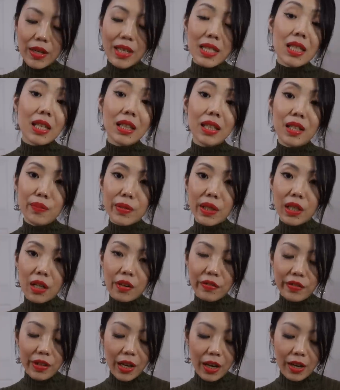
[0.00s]
is a limit
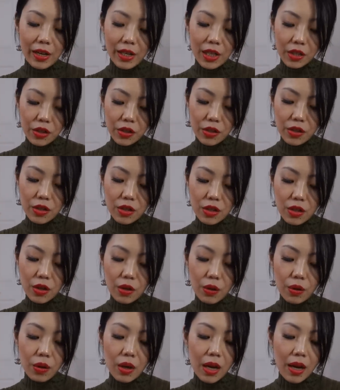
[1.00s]
of characters,
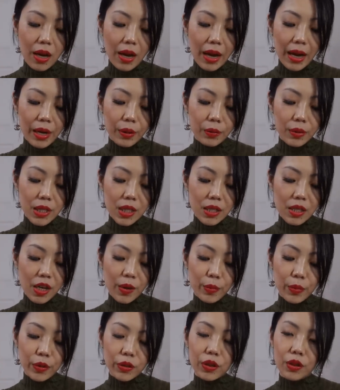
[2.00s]
so I wasn't
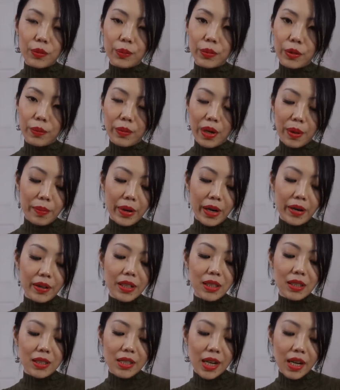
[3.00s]
able to put my
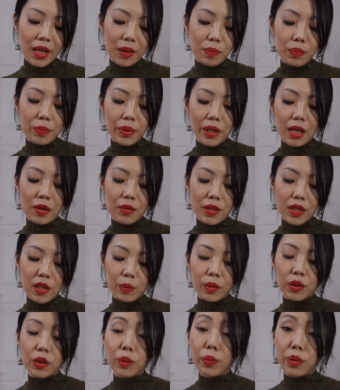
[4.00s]
married name, but I was
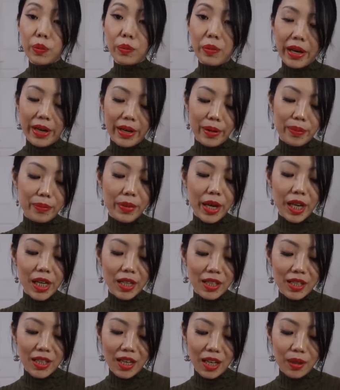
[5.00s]
able to put my
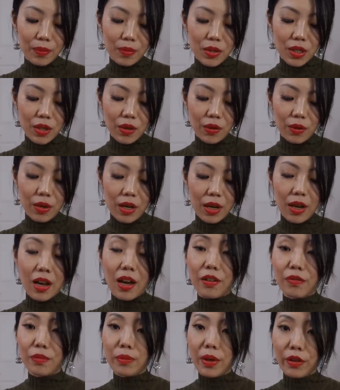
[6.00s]
maiden name, so I
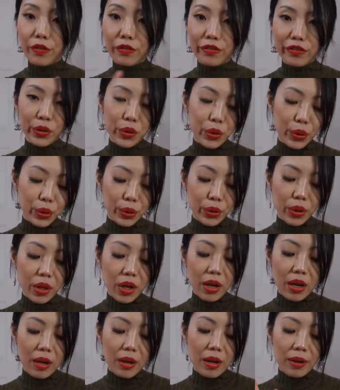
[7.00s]
have my full
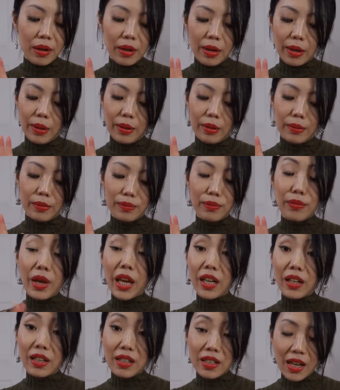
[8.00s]
uh,
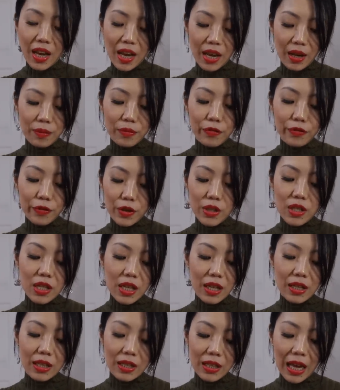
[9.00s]
maiden name first
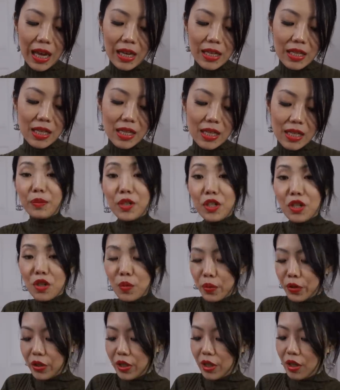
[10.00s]
and last. Let me
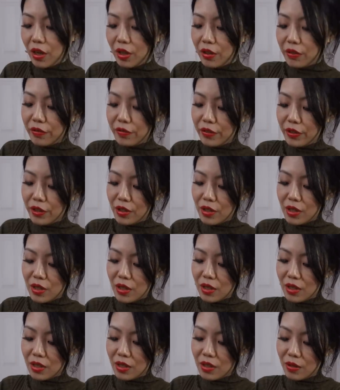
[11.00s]
just put it on
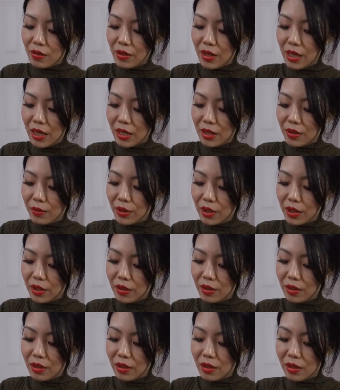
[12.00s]
first so that we
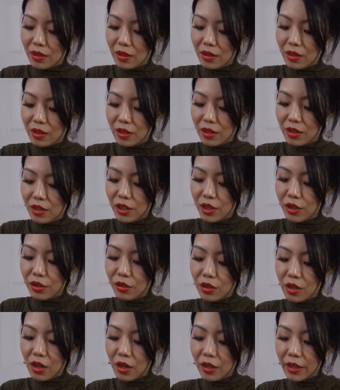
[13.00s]
can continue
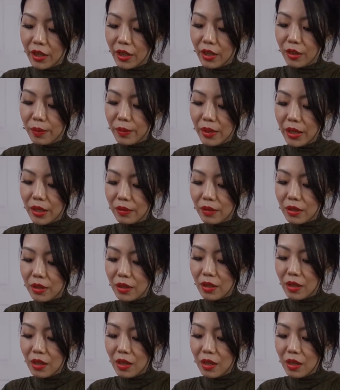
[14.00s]
talking about